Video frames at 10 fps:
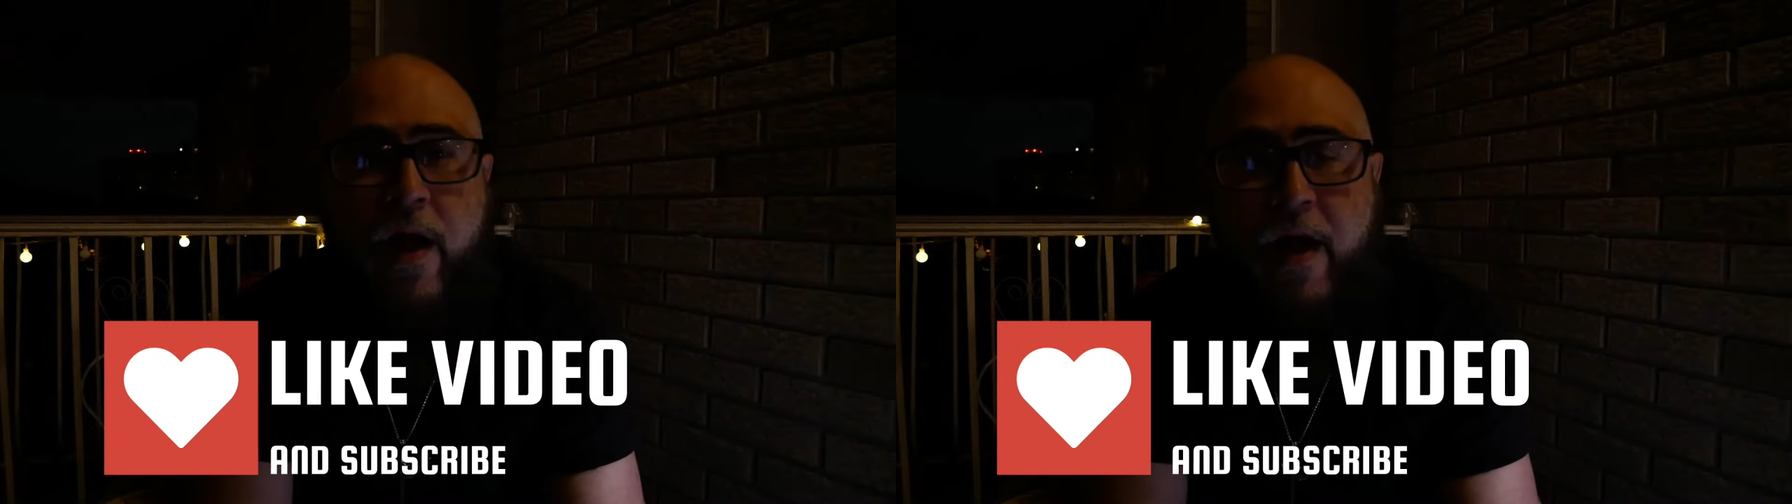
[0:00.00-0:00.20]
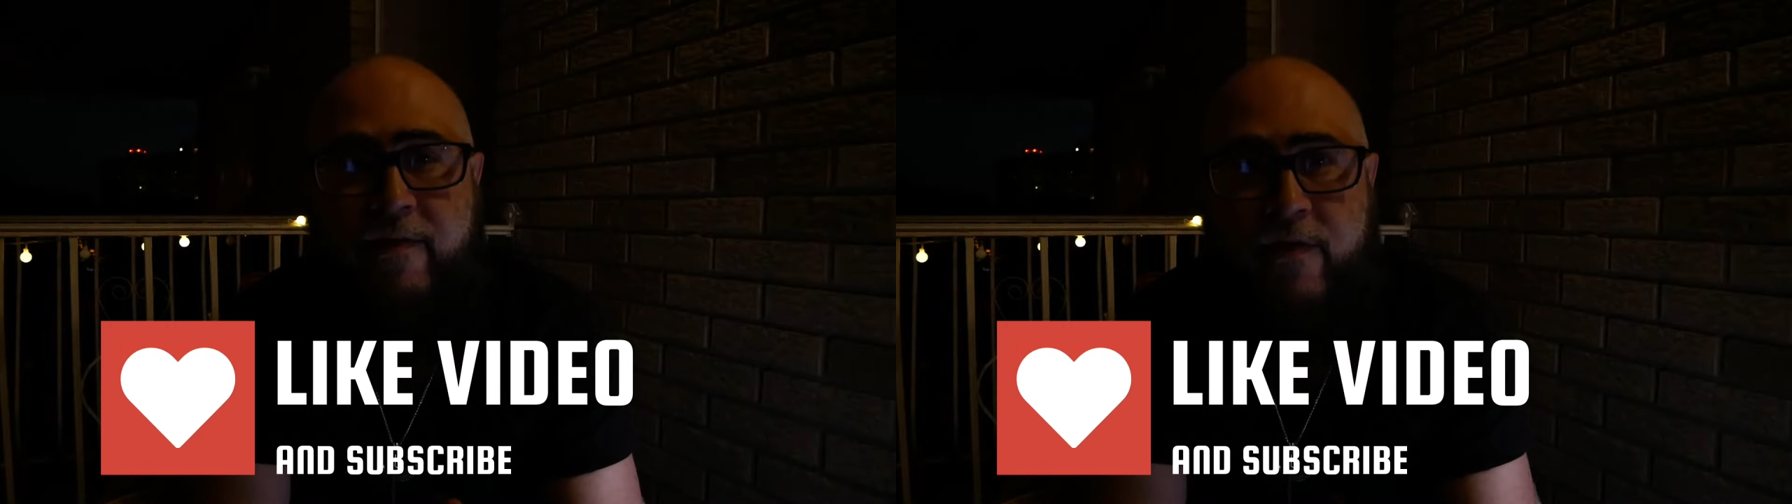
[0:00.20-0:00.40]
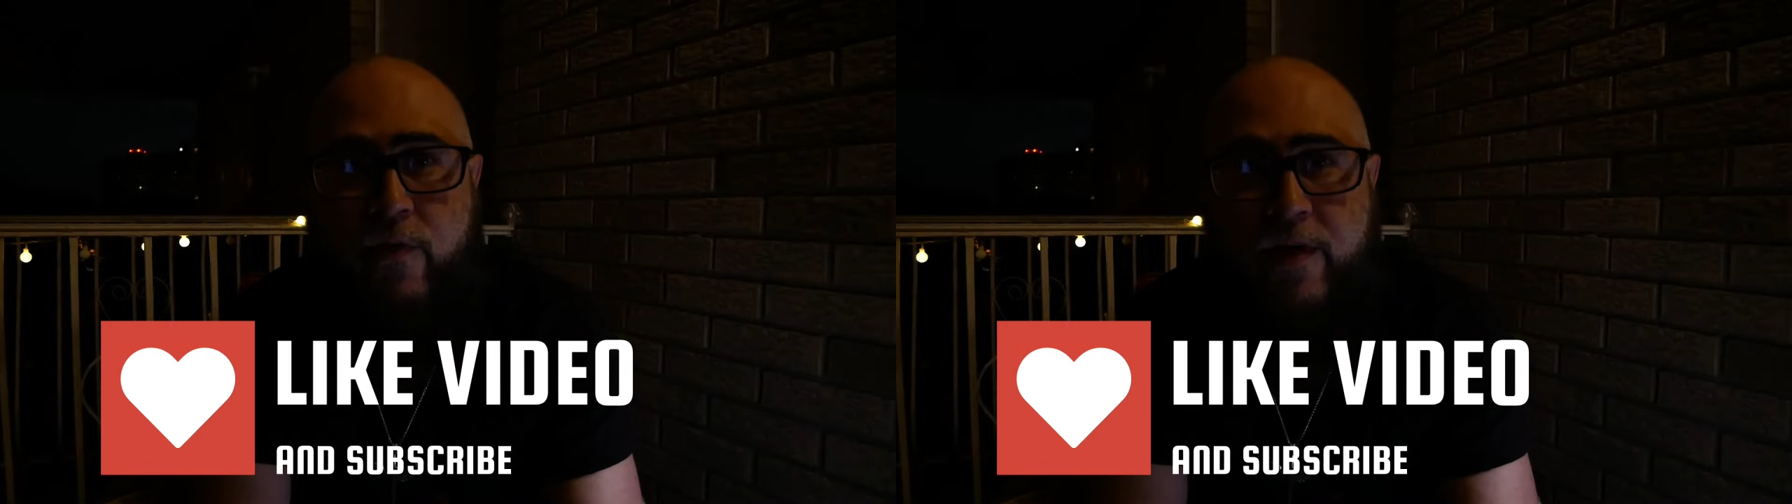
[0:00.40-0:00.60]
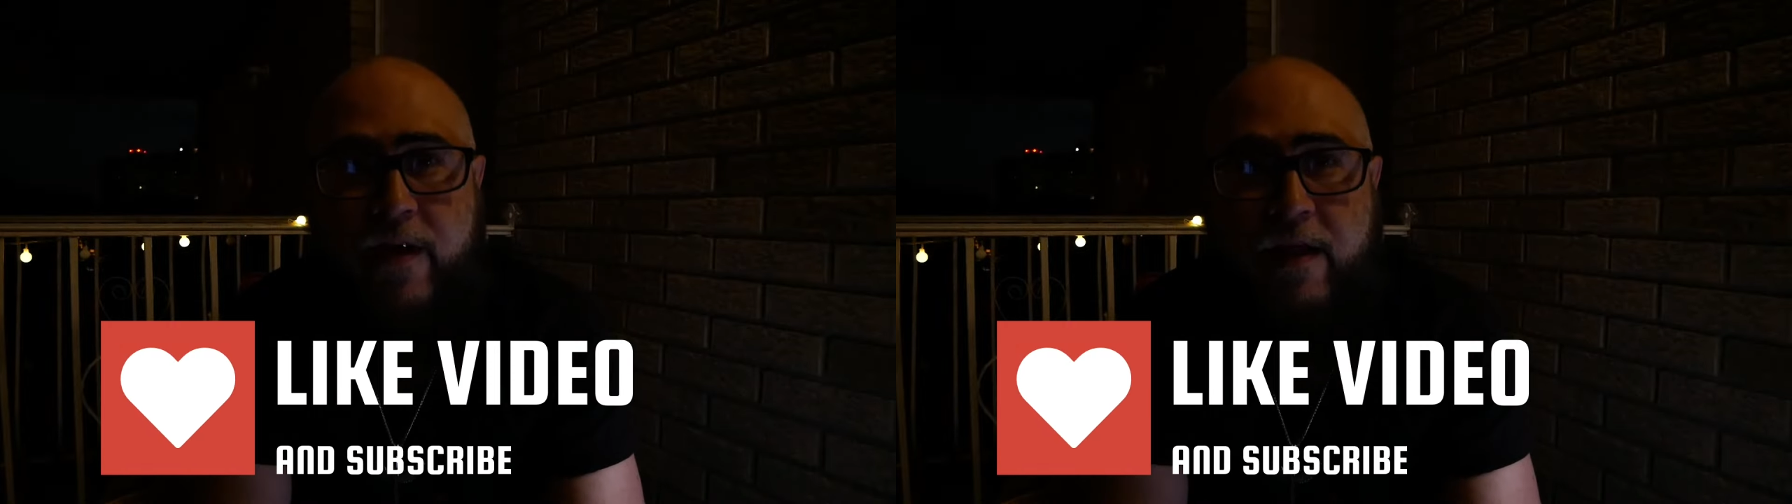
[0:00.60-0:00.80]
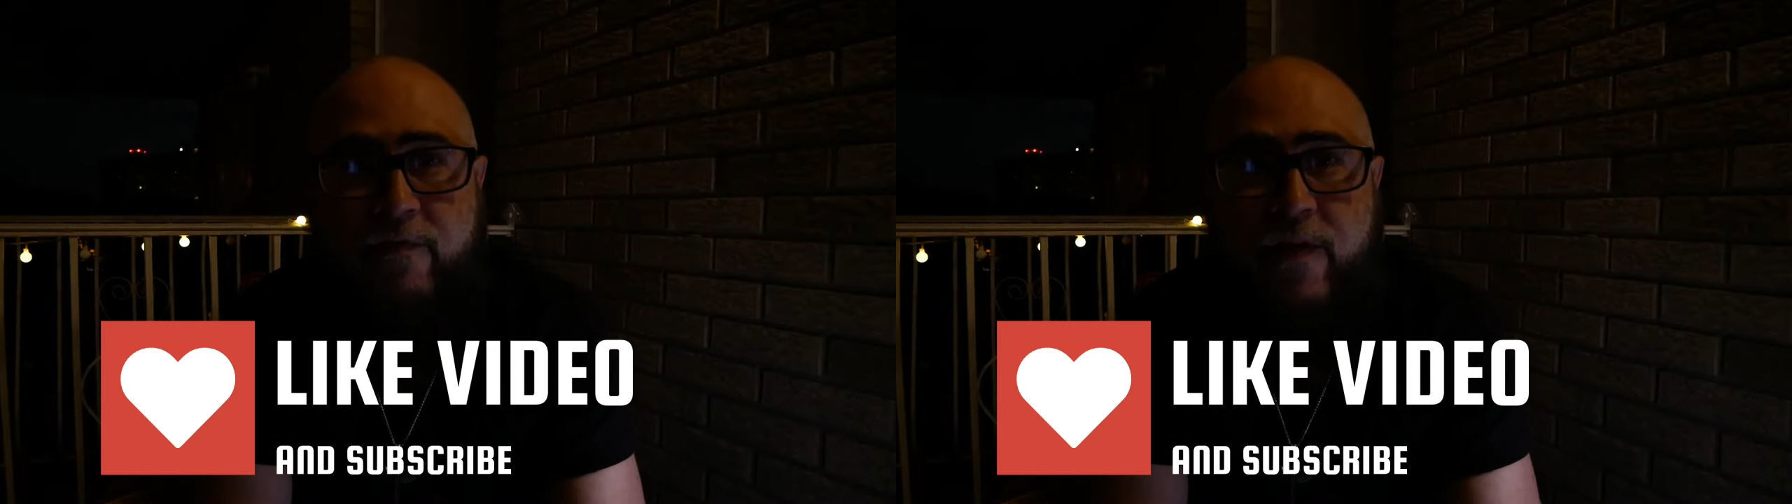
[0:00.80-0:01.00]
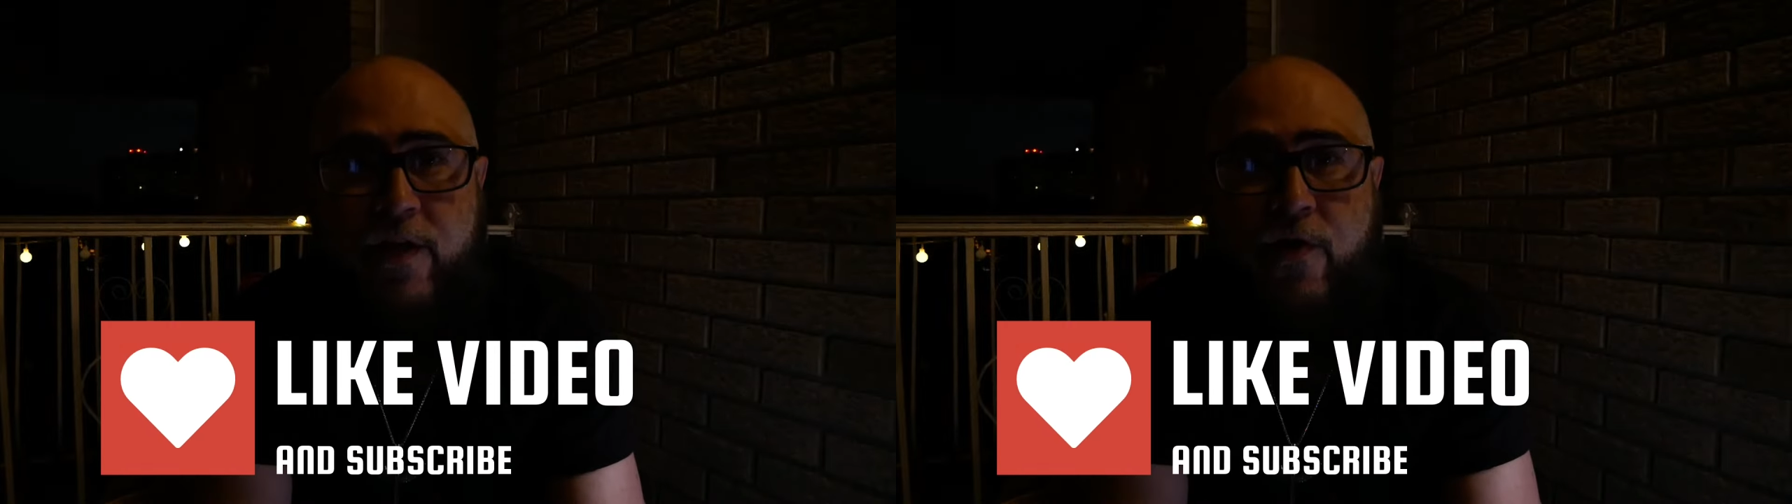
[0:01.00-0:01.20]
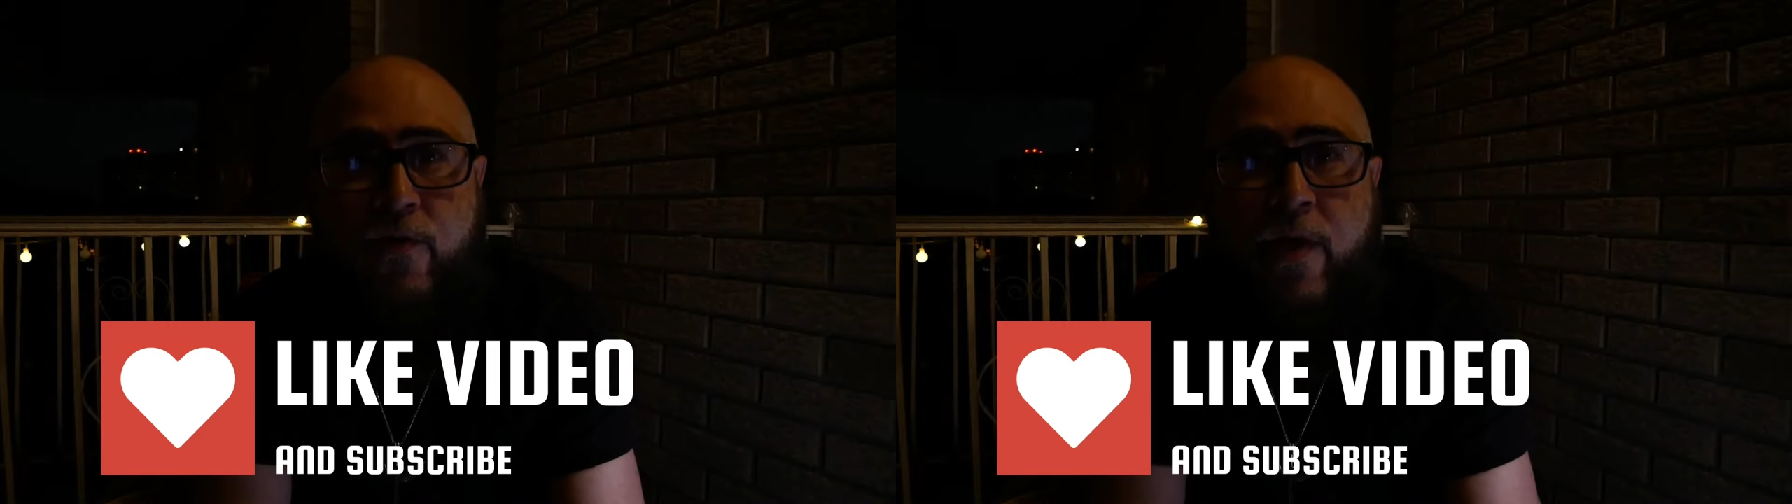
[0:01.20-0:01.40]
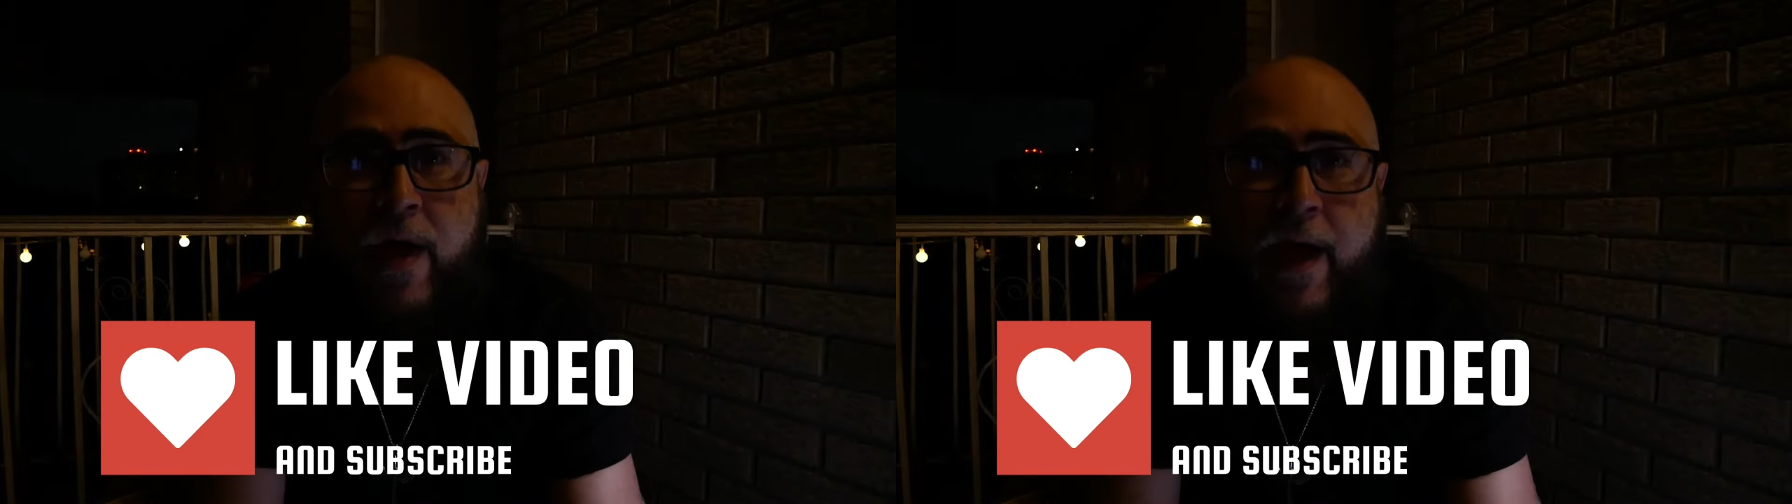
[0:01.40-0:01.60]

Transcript: I'll see you in the next video.